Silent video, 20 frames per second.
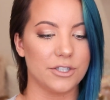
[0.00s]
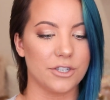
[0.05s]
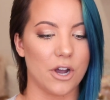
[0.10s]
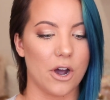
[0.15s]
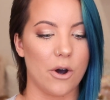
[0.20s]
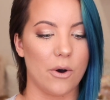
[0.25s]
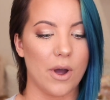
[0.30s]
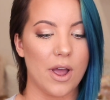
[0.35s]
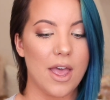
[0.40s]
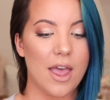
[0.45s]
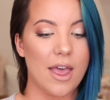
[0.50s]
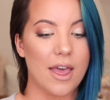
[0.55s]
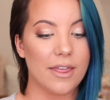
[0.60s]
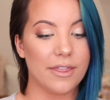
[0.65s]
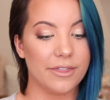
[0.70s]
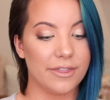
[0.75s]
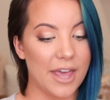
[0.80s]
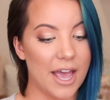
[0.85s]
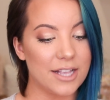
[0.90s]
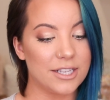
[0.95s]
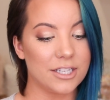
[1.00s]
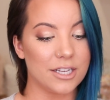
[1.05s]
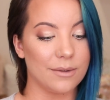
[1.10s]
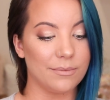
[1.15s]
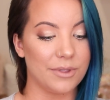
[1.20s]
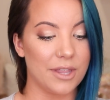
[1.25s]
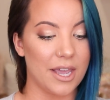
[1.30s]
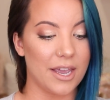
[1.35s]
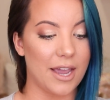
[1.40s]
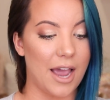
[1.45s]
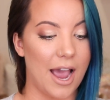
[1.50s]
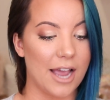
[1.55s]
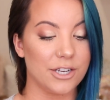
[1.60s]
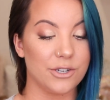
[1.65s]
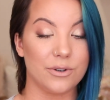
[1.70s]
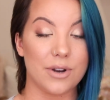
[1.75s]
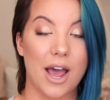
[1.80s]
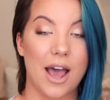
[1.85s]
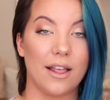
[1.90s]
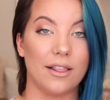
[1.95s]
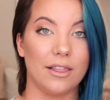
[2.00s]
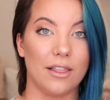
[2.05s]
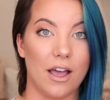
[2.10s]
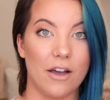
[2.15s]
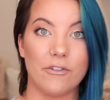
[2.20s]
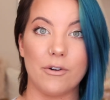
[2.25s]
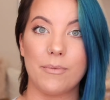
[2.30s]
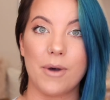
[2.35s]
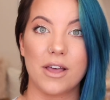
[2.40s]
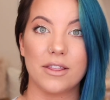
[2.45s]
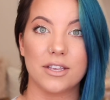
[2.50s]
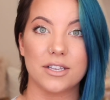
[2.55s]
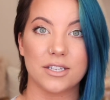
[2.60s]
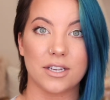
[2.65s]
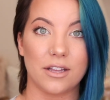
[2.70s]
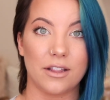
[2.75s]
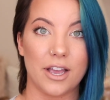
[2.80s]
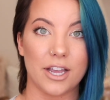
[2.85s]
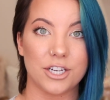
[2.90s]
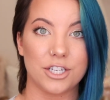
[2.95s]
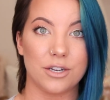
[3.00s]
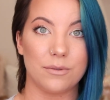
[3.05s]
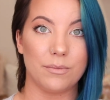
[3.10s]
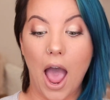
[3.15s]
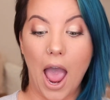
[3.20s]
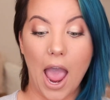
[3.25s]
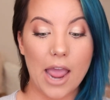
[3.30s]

So that's something I do not love about this collection.